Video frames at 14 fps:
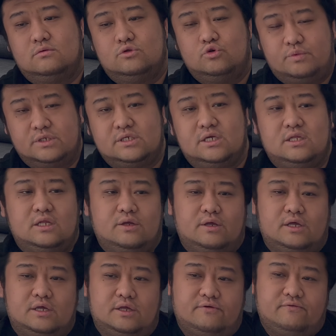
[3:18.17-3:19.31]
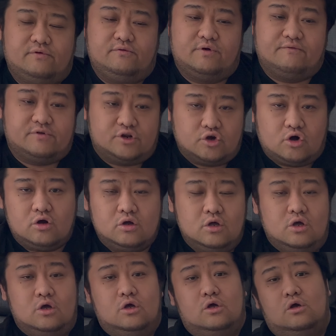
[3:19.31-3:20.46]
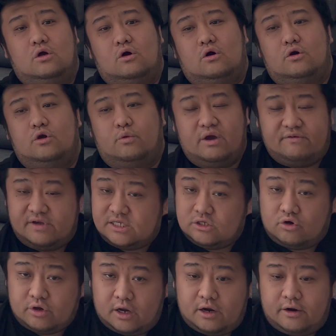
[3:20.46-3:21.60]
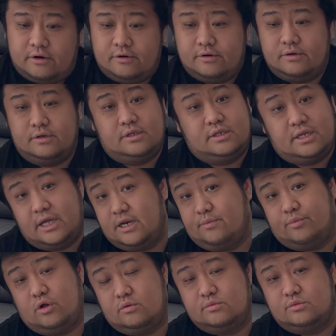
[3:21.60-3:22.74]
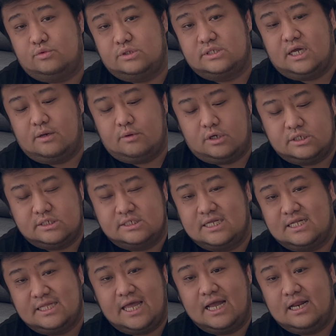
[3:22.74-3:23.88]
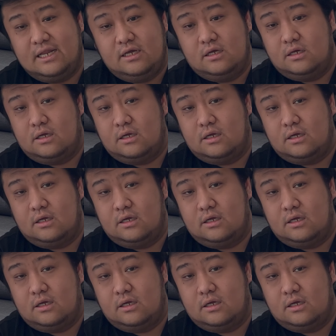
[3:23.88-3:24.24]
2%, if you have a dog or your wife has long hair, then the problem will start because it starts tangling.